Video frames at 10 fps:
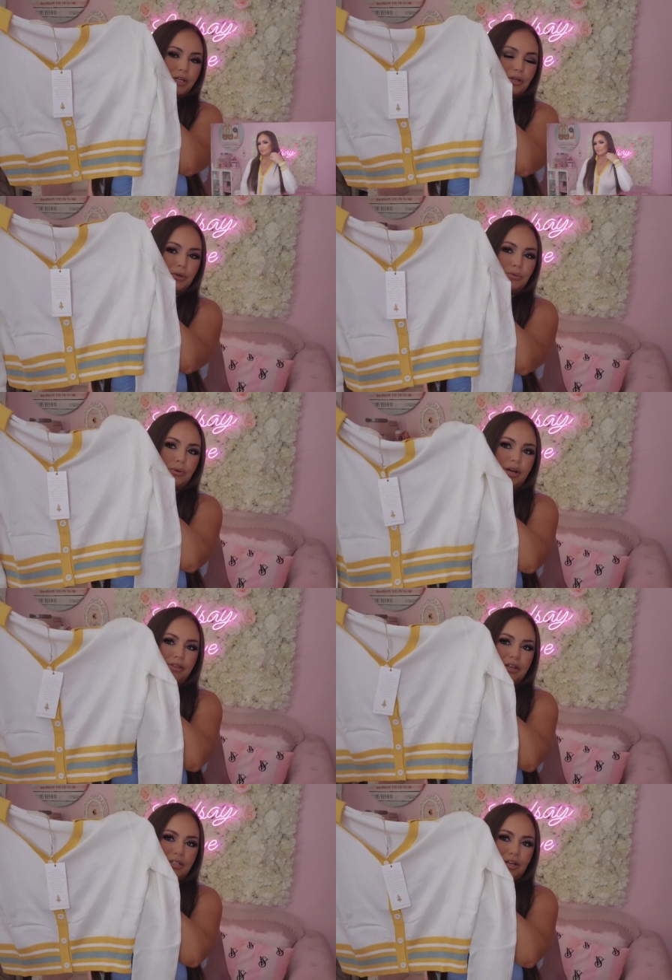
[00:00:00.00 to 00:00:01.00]
cute with
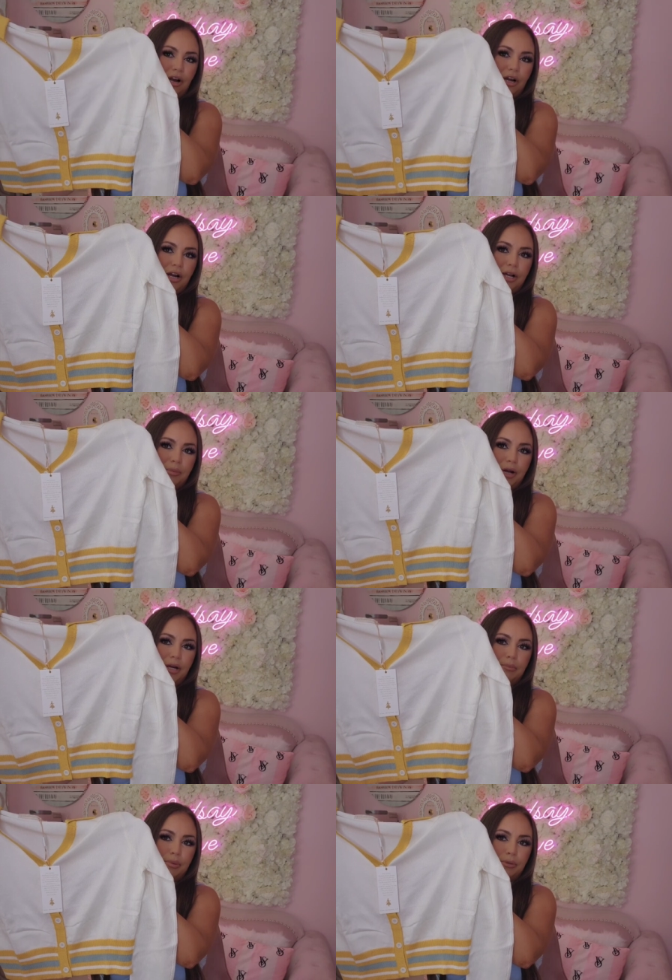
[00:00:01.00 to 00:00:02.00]
a skirt and a
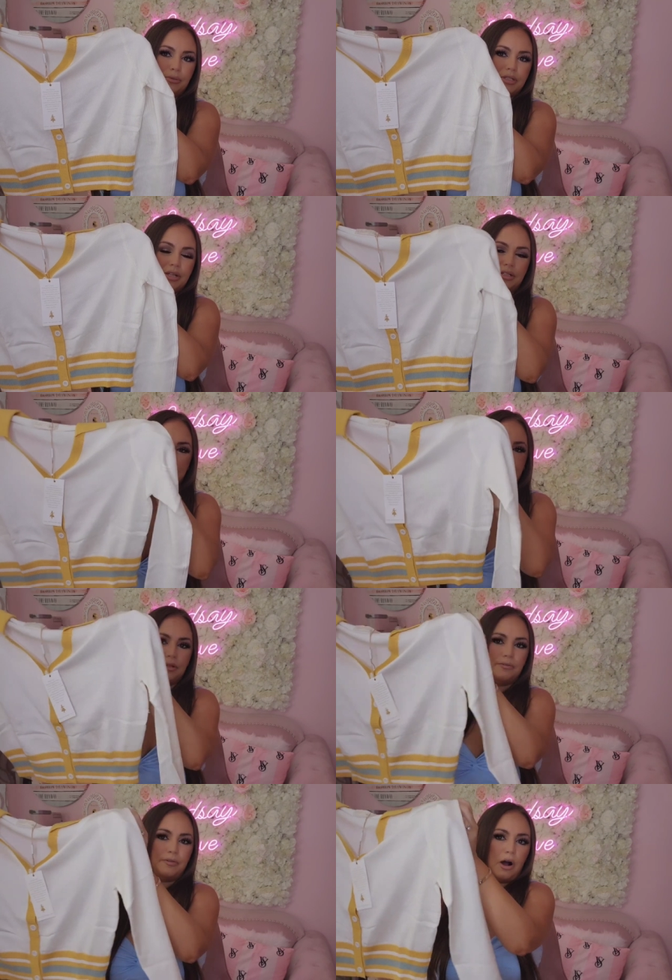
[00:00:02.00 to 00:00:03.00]
pair of boots during
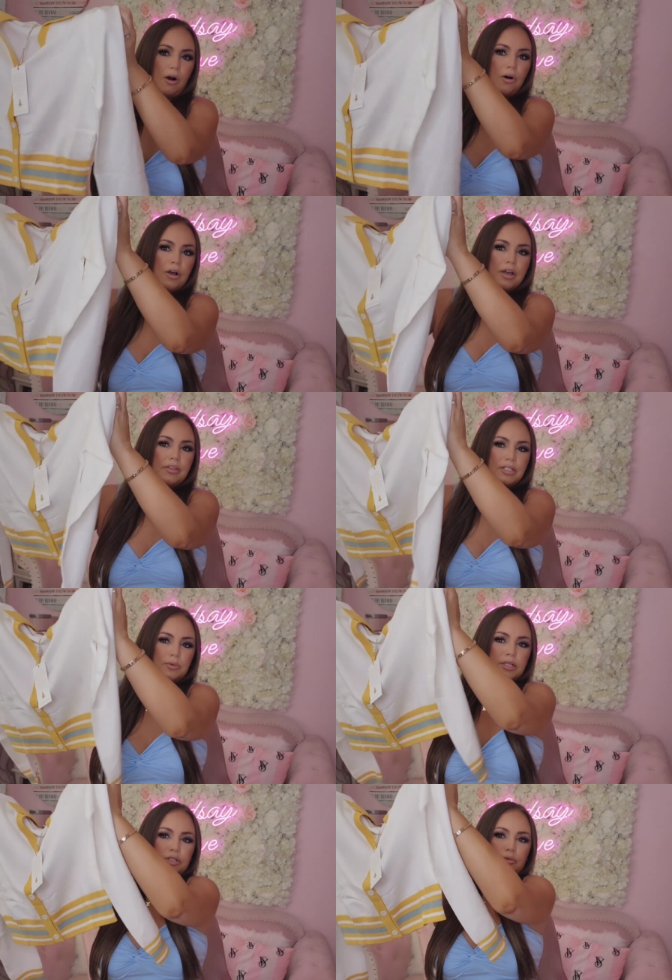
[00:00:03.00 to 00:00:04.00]
the fall. This
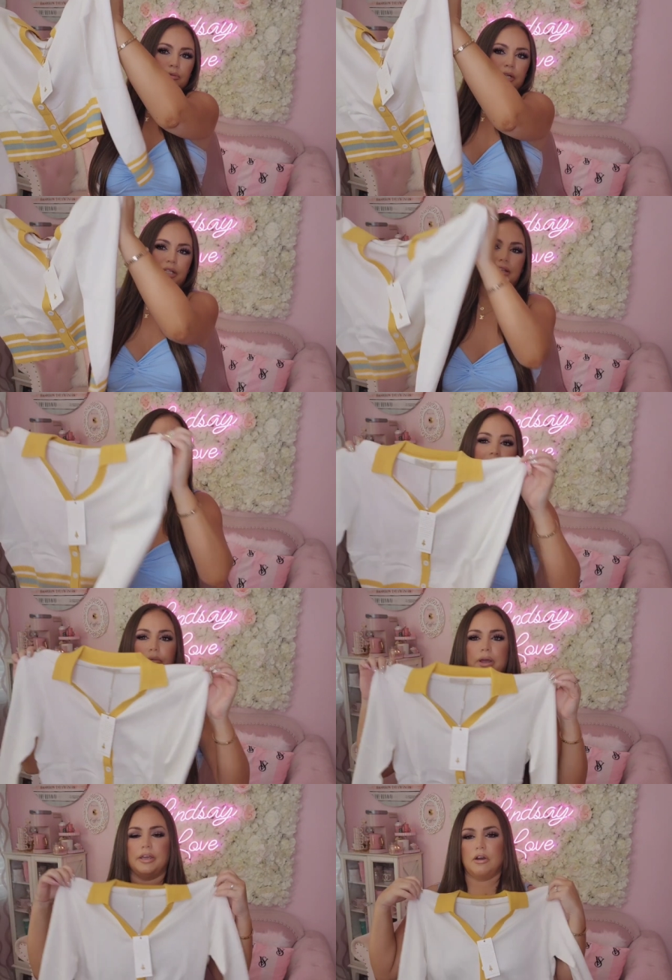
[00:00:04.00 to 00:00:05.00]
one's a really
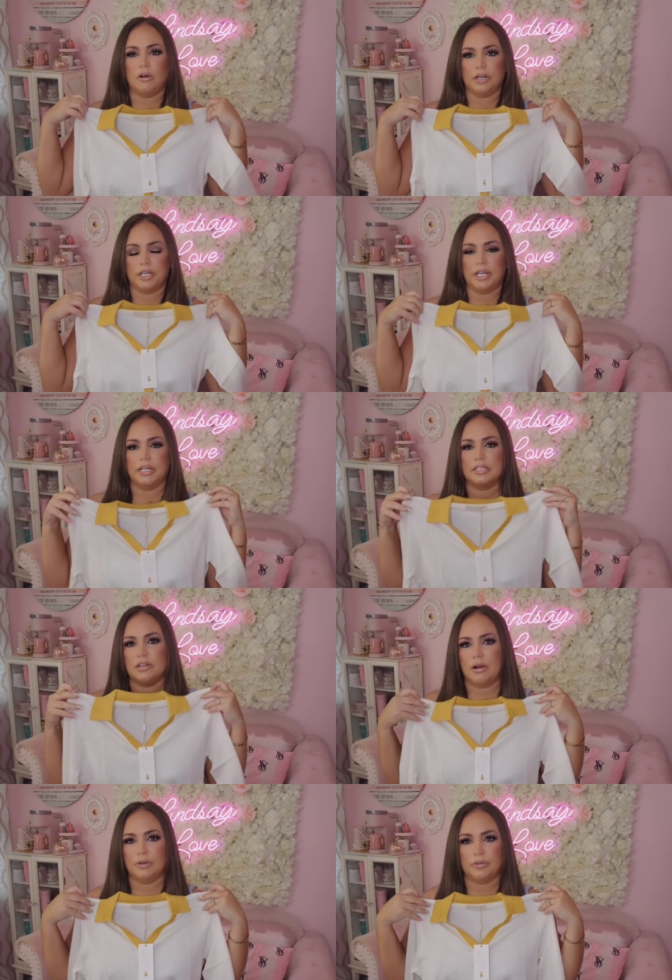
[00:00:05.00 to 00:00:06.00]
lightweight cardigan. It's
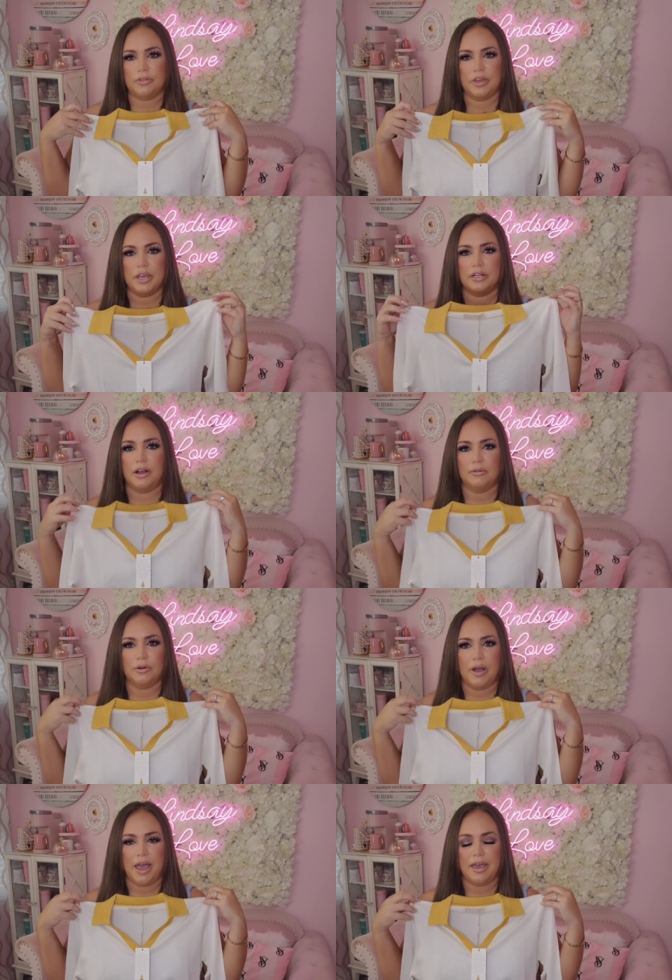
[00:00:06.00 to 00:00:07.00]
not real thick, not
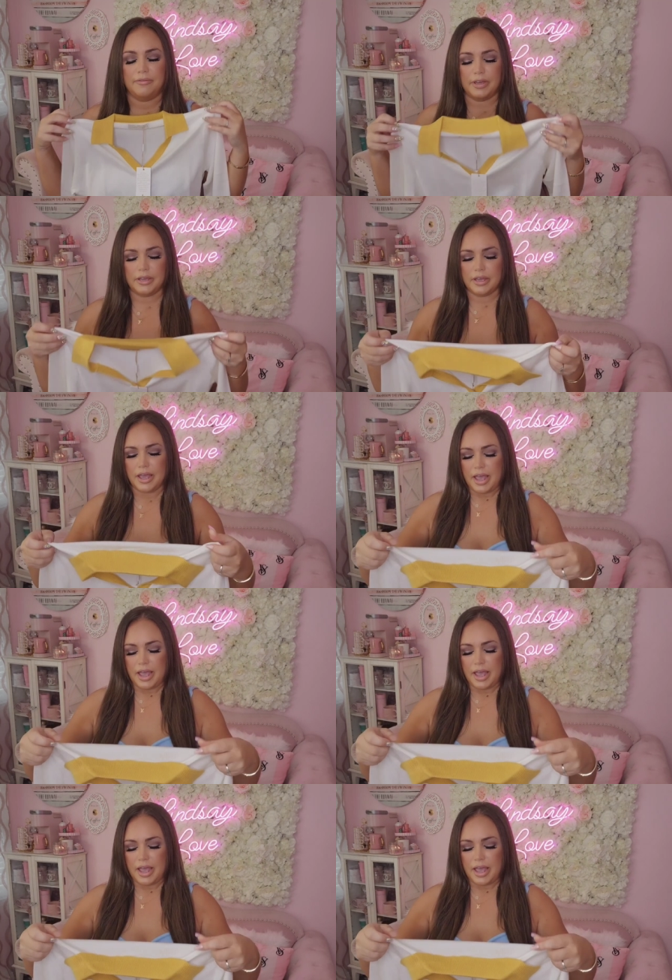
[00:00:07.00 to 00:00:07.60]
real heavy.